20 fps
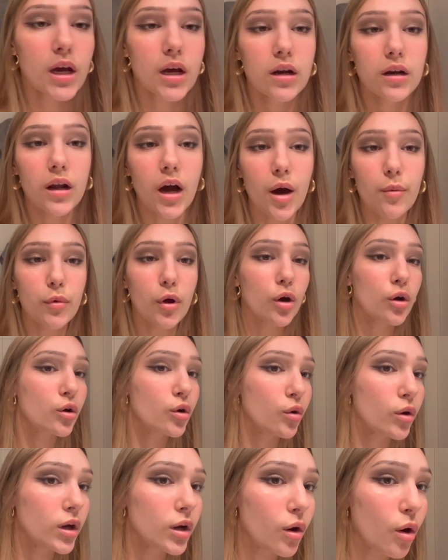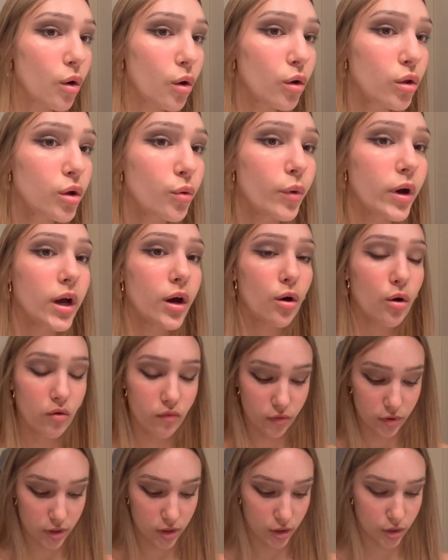No, I'm not going all the way
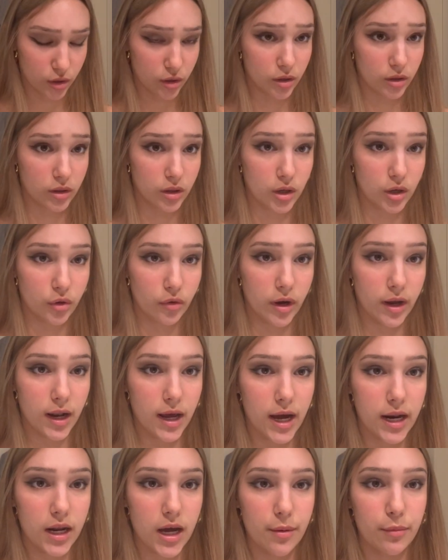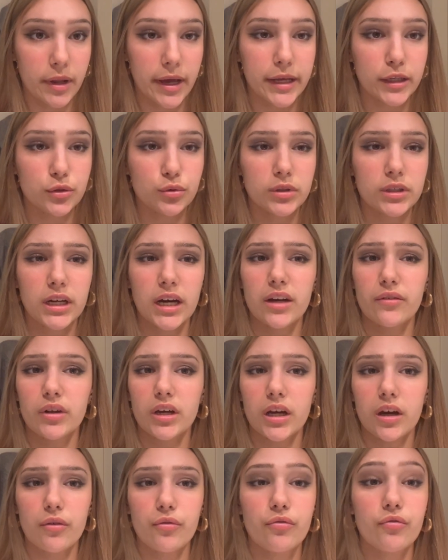over the grey liner. I'm like doing kind of
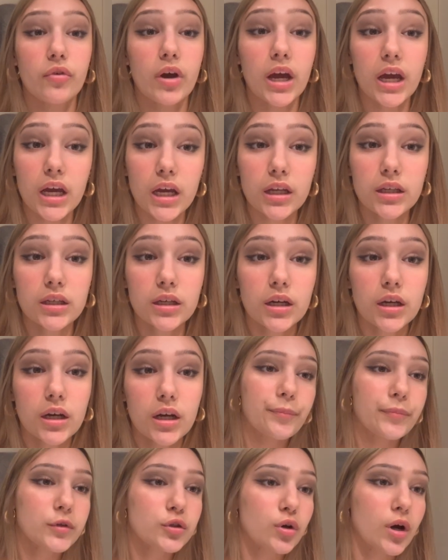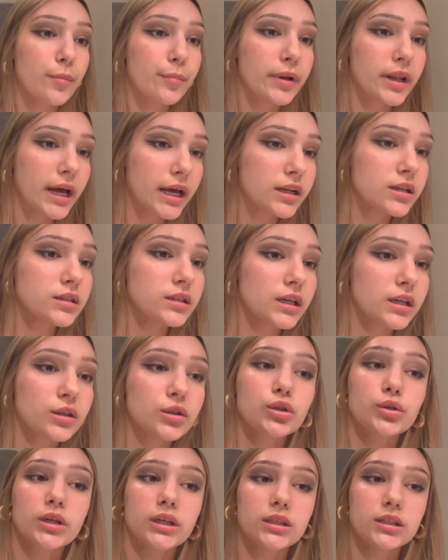like a fade. And so it blends
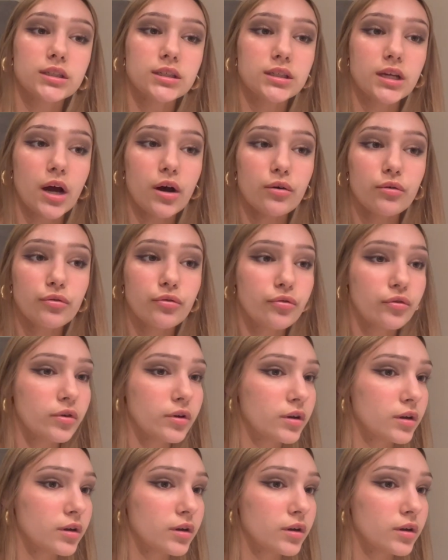into itself.